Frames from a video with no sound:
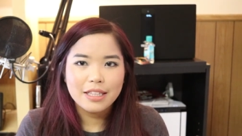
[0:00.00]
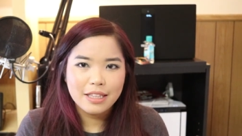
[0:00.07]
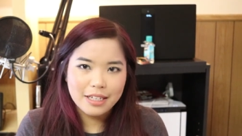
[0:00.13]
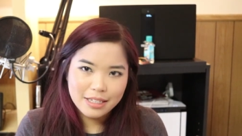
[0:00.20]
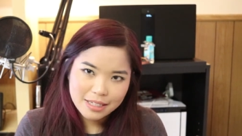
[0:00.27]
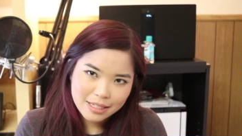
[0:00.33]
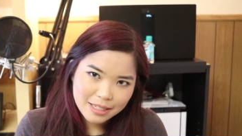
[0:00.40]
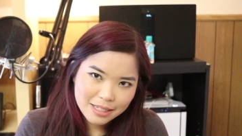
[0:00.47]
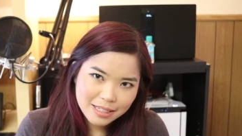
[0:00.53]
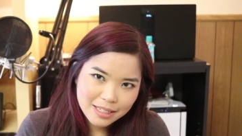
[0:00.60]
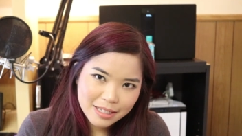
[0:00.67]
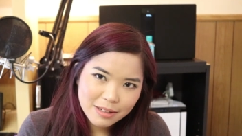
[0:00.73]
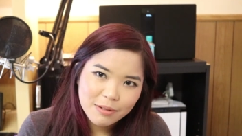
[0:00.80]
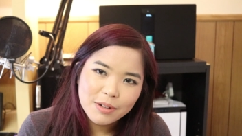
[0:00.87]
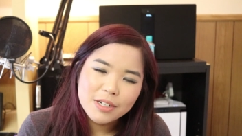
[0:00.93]
this,
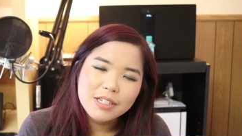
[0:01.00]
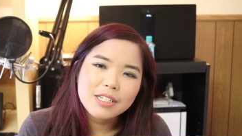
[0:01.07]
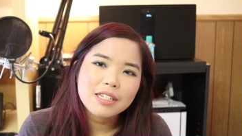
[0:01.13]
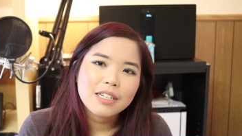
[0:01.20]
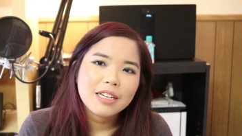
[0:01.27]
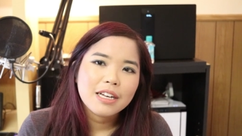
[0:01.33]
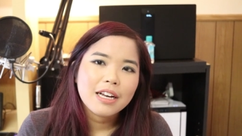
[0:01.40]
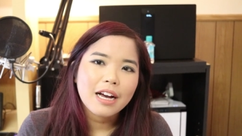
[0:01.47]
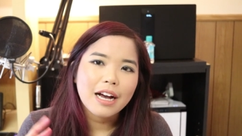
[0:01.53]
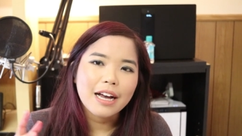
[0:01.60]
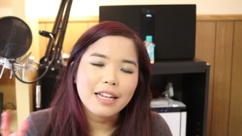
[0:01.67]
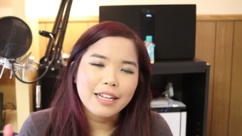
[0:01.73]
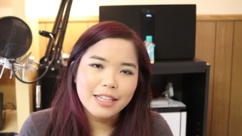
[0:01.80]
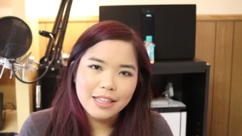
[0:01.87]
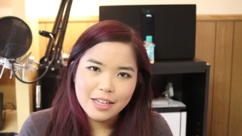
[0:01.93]
which
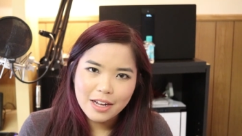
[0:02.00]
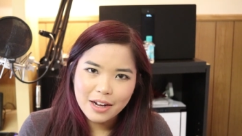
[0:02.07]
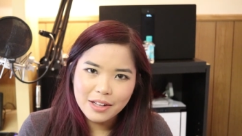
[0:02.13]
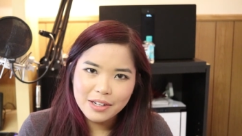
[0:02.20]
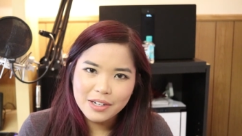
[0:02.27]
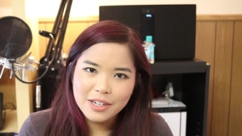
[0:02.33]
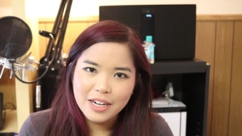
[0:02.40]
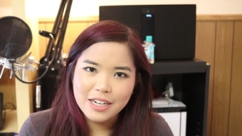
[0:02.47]
I like the color,